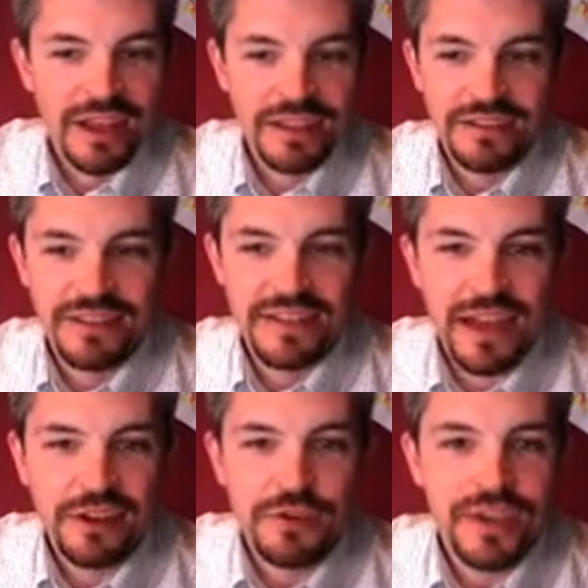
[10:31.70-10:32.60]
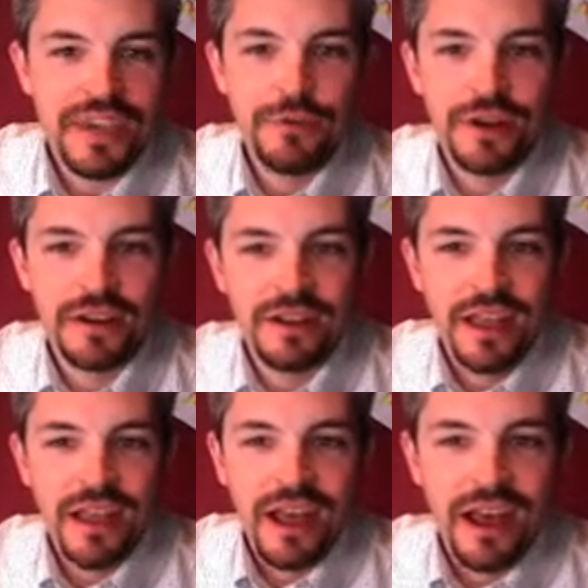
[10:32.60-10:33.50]
So that's how you keyword.
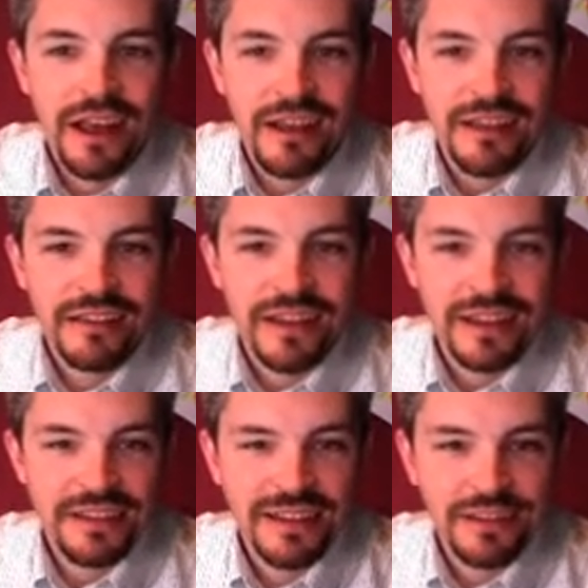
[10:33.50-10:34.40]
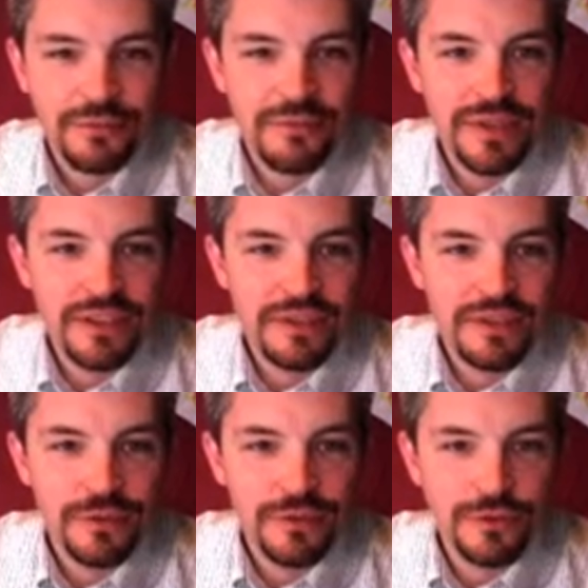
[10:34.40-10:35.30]
The next thing would be
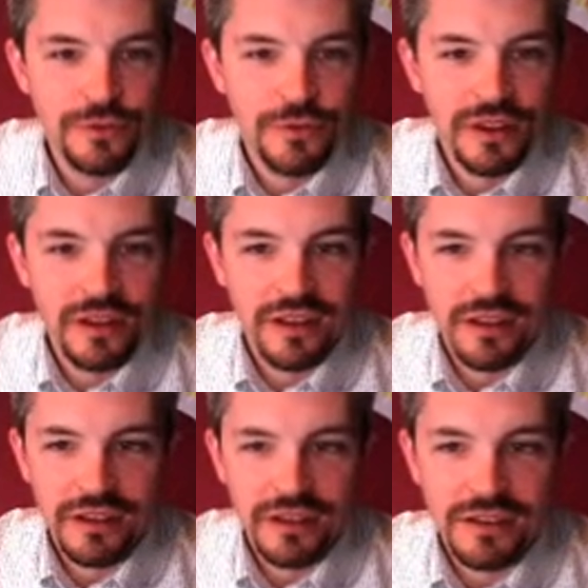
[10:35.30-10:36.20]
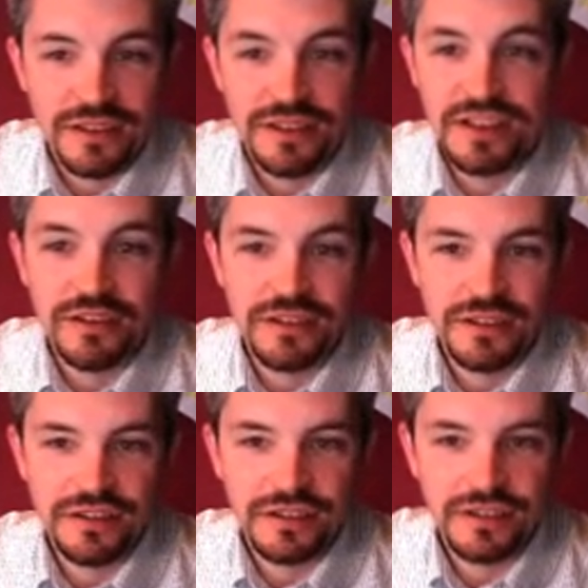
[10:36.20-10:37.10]
to
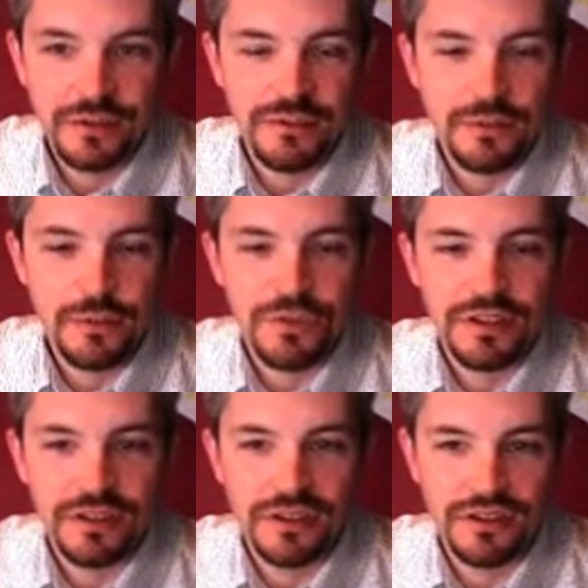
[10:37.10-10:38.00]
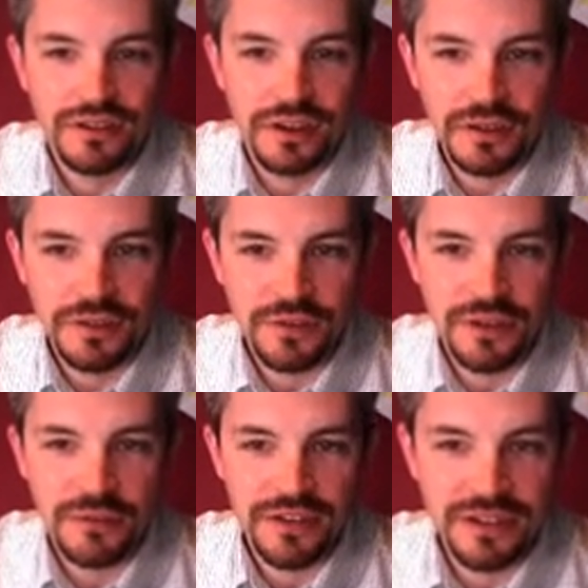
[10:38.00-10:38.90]
search. So if you want to search for
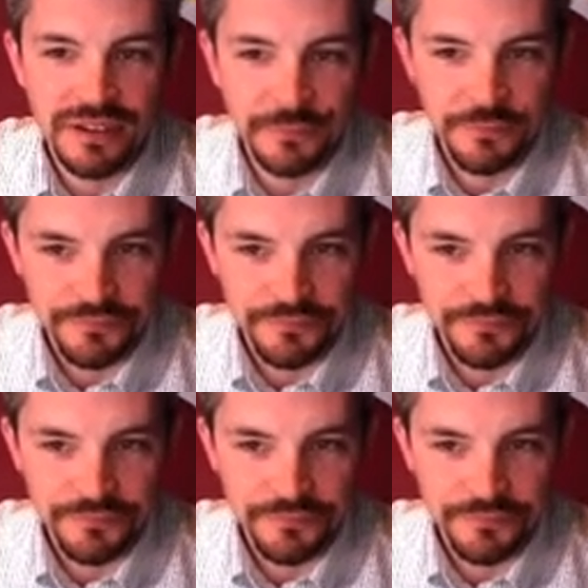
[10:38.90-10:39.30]
images,